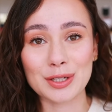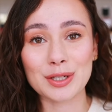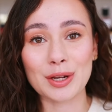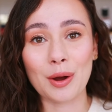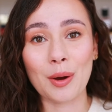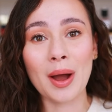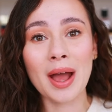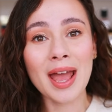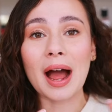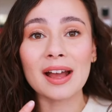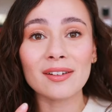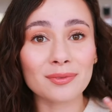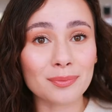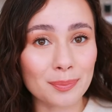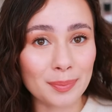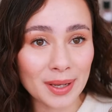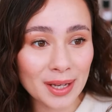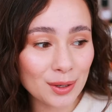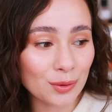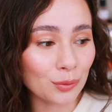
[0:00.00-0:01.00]
So I've
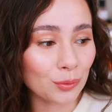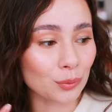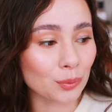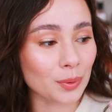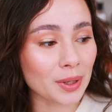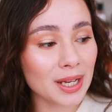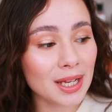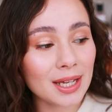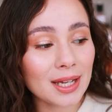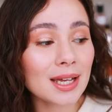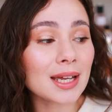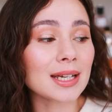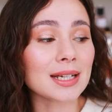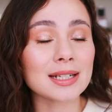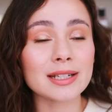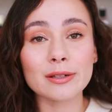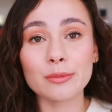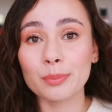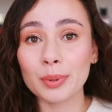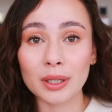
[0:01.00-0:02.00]
been
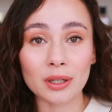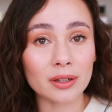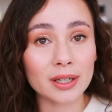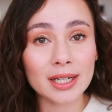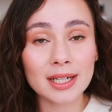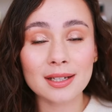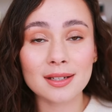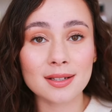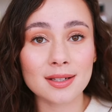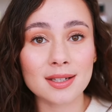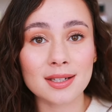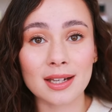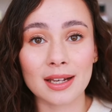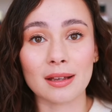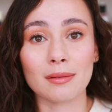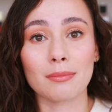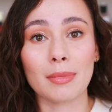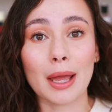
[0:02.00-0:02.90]
re-experiencing